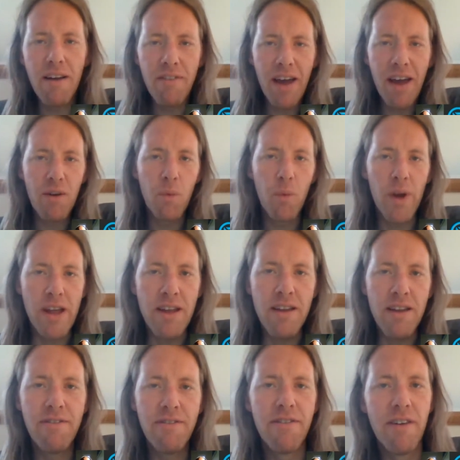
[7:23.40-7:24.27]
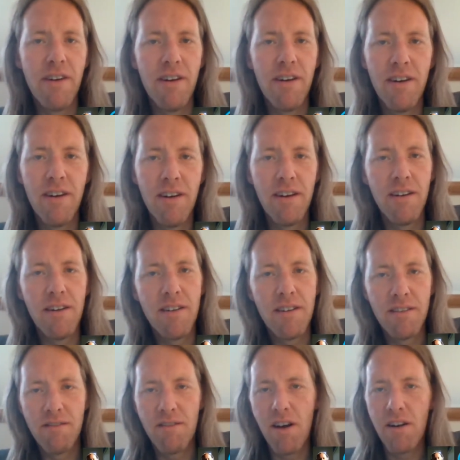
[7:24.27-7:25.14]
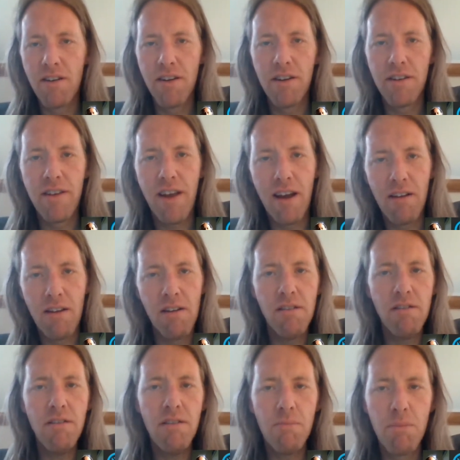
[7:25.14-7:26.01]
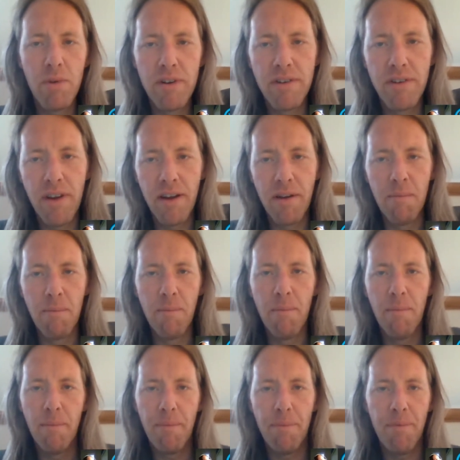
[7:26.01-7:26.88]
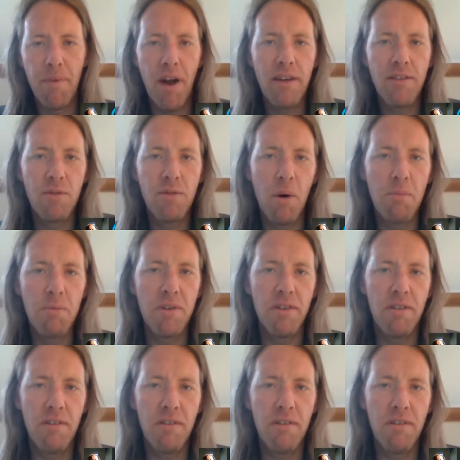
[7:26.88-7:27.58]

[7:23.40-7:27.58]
had a wing for God knows how long, but I swapped